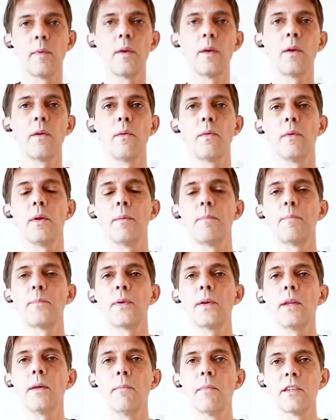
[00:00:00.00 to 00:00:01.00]
we
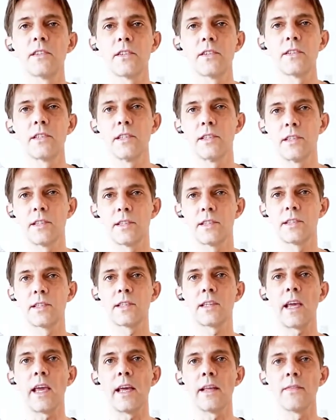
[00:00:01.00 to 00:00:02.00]
pretty much just
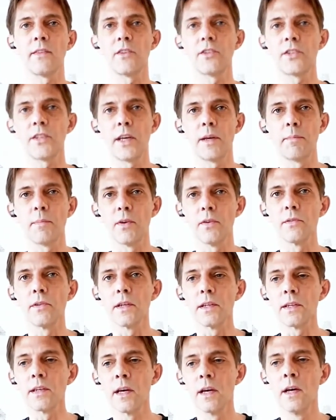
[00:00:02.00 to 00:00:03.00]
scan the shape of
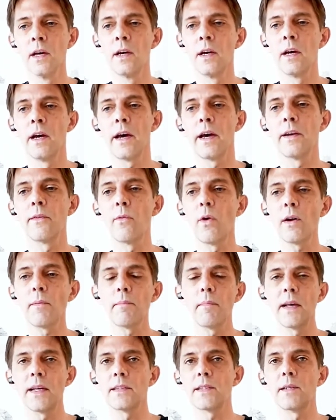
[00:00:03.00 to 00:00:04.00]
it. And what
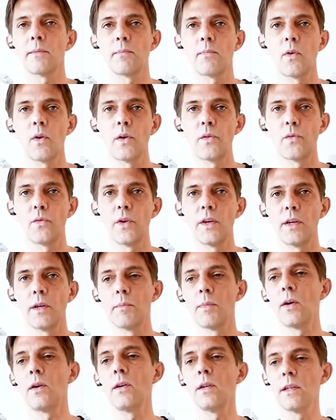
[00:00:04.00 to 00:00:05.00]
makes it more
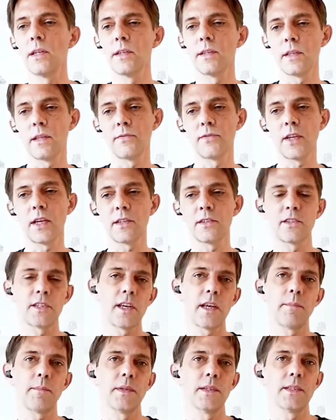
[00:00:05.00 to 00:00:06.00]
readable is that
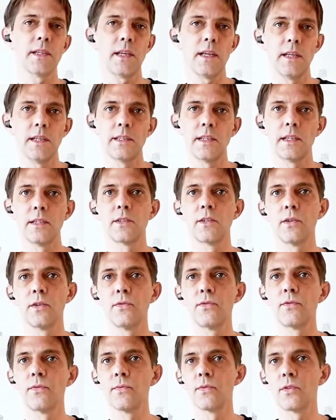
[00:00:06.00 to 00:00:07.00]
shape is easy to
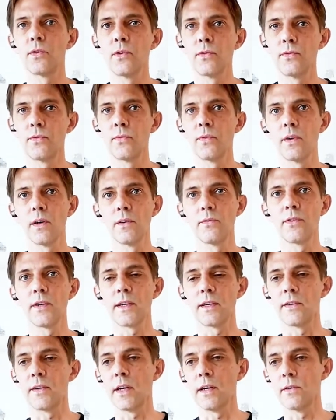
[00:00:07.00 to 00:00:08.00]

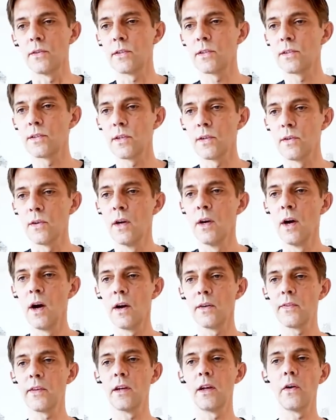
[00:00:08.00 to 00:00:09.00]
figure out. So
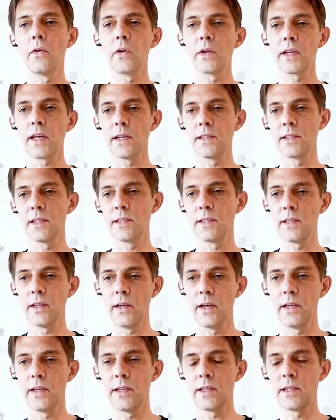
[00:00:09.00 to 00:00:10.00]
on the lower cases
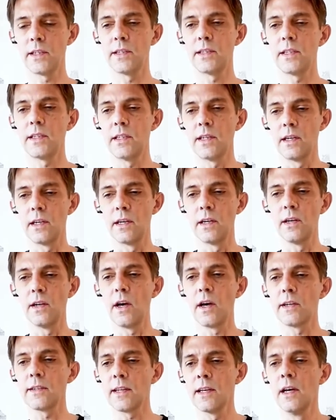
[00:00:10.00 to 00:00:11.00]
here, you can see there are a
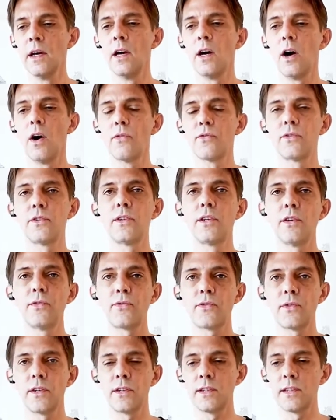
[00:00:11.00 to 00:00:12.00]
lot of
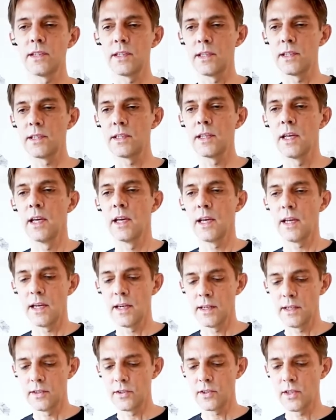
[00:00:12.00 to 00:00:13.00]
differences in
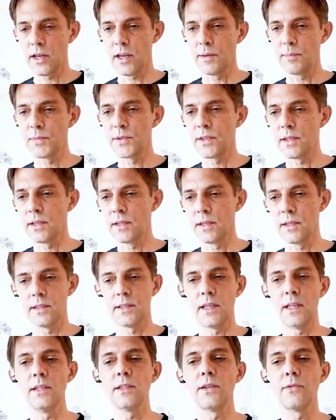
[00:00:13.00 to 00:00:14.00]
the shapes, and it's
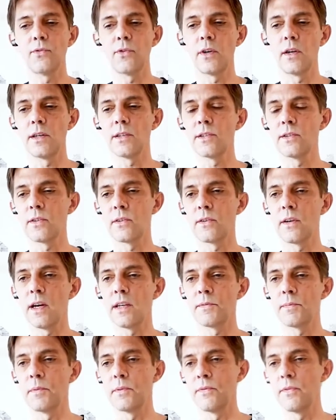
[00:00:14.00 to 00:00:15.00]
easy for us to
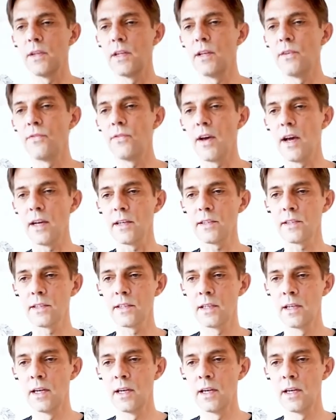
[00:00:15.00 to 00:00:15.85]
grasp it really fast.